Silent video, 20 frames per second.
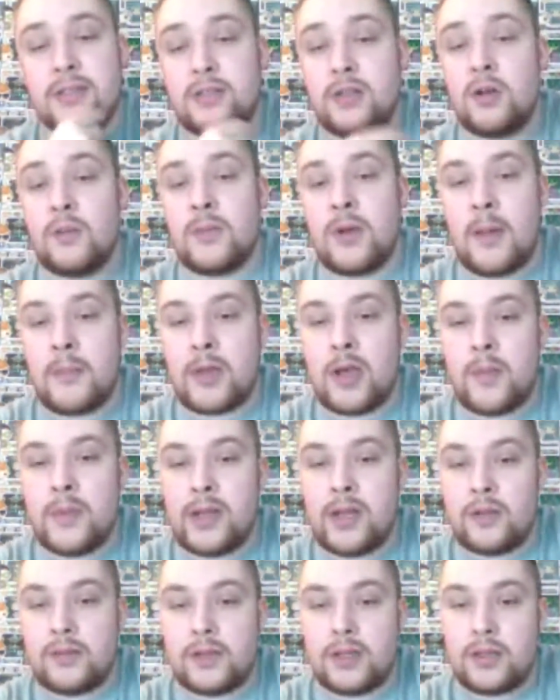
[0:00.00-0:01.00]
She's pissed.
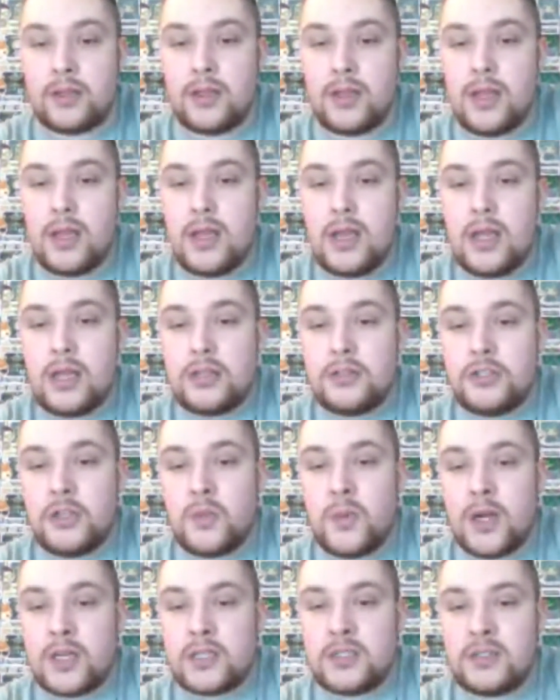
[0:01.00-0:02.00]
Oh, I'm coming out then.
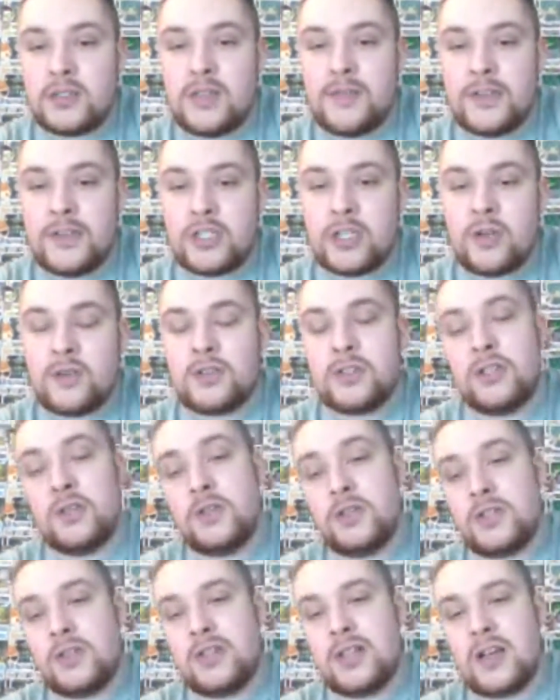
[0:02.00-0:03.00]
Do you watch the
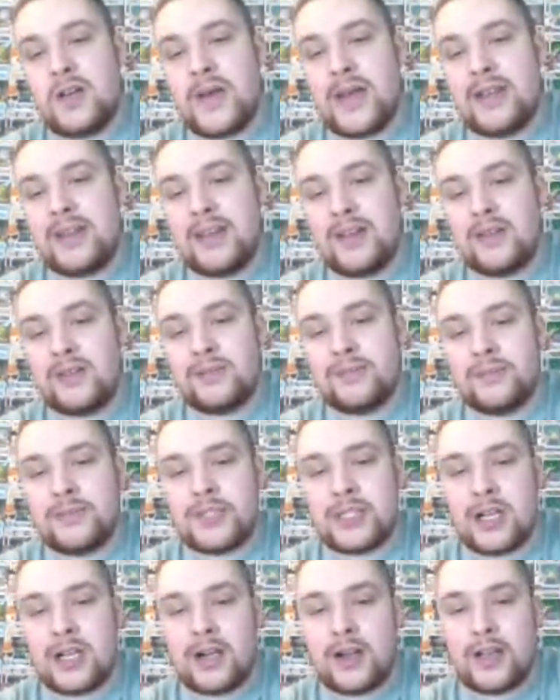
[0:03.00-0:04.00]
TV show Suits? No, I
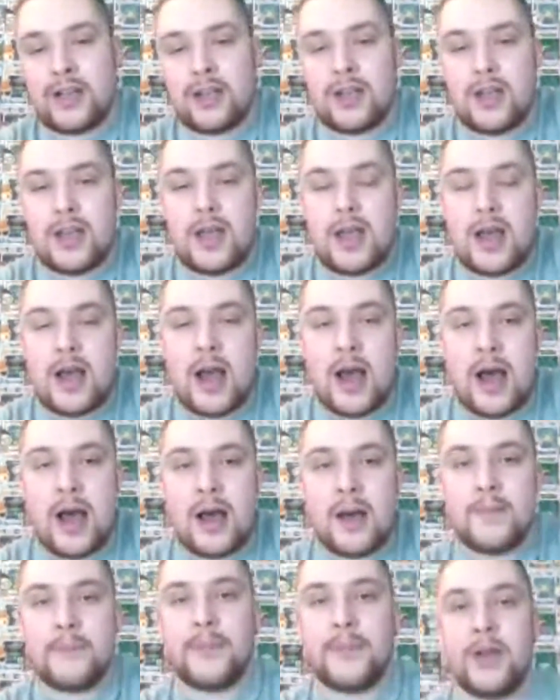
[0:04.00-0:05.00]
don't. Sorry.
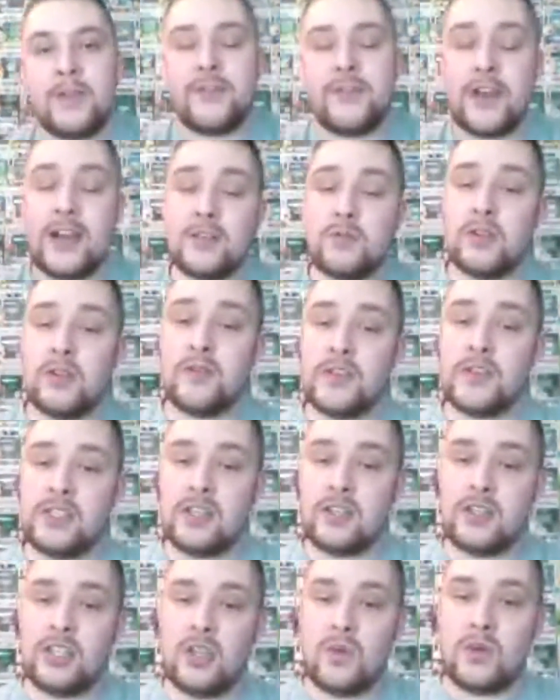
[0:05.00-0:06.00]
But if
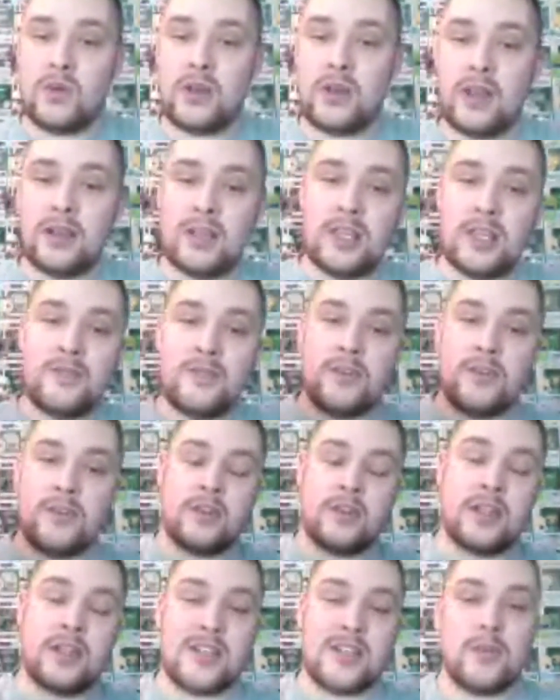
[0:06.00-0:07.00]
you guys would love to see a Q&A,
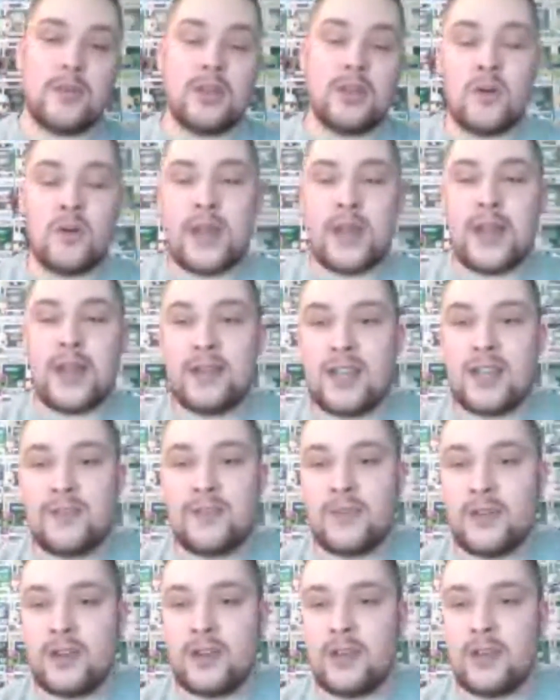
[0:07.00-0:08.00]
leave your thoughts down below, and
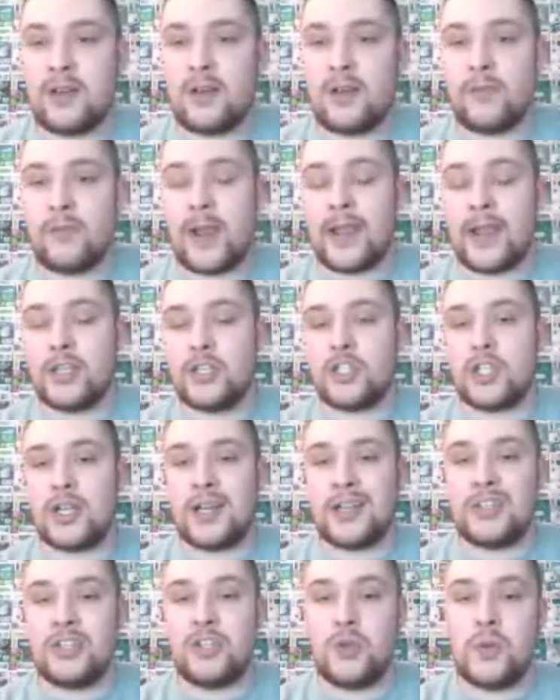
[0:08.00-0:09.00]
I could definitely
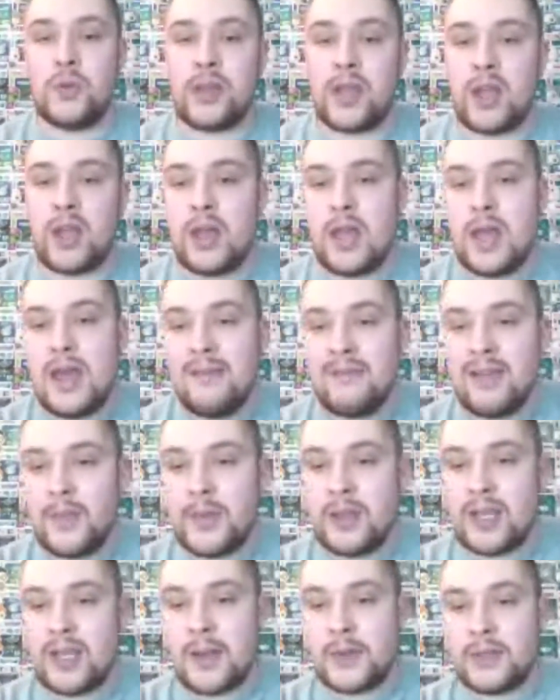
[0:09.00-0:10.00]
arrange a Q&A
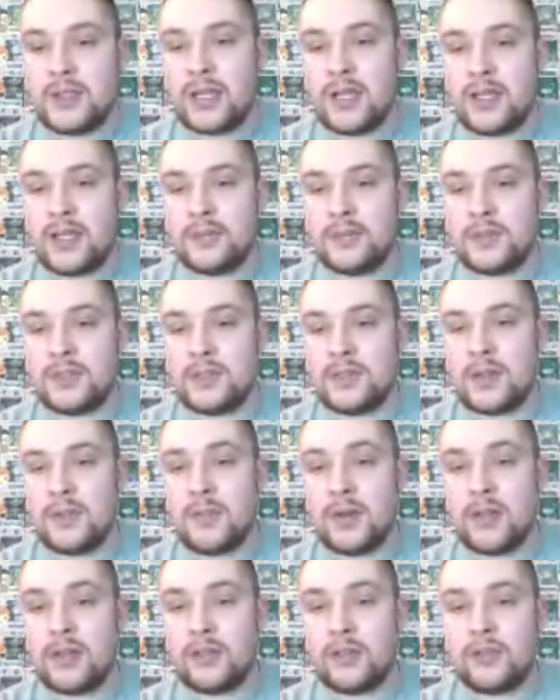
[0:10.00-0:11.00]
maybe a couple times
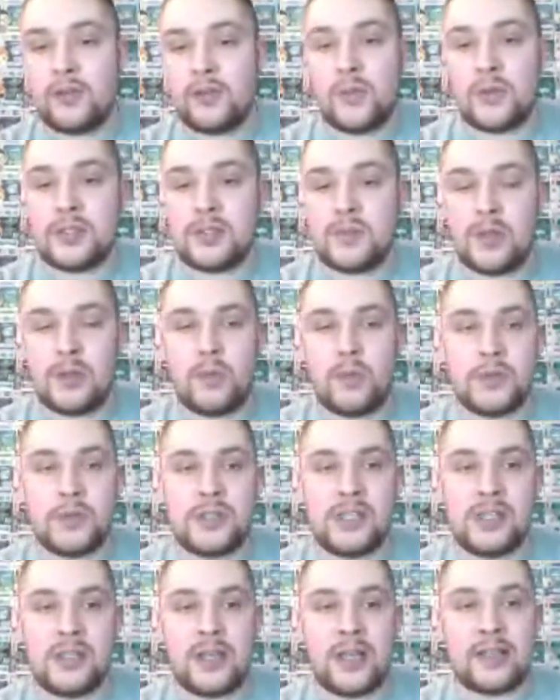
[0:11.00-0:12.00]
a month or once a month. We'll
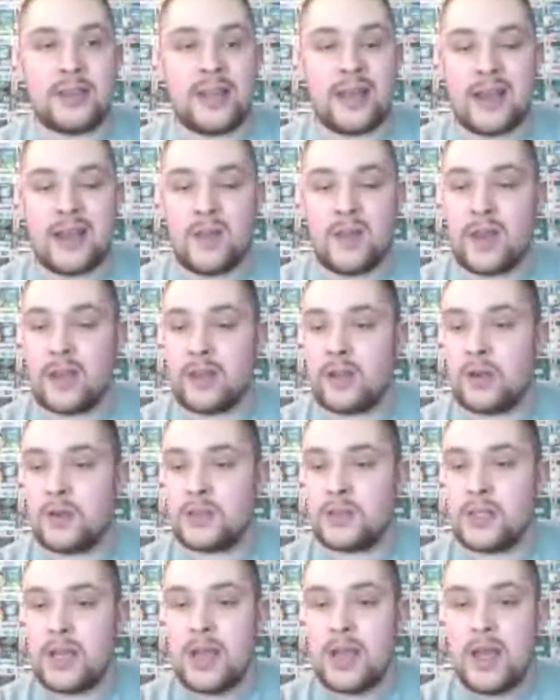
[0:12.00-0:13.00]
see like that, how that
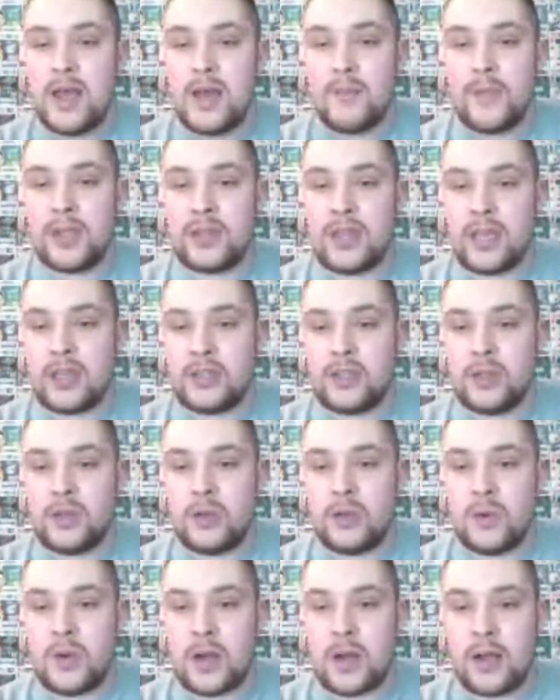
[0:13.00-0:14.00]
goes. But thank
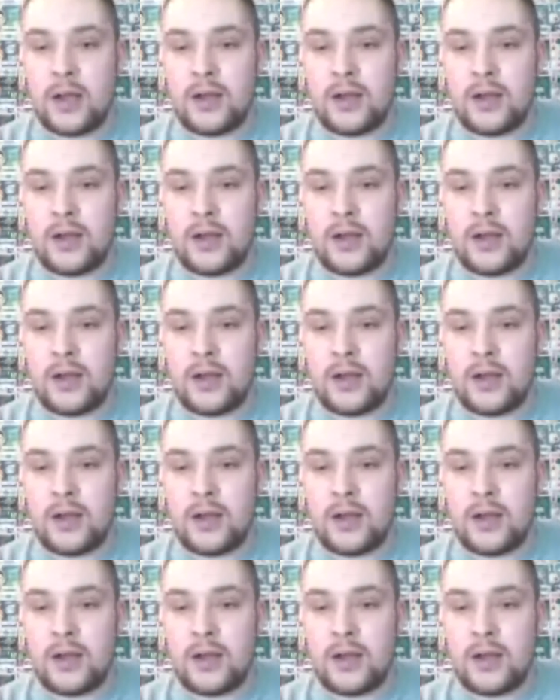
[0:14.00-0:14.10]
you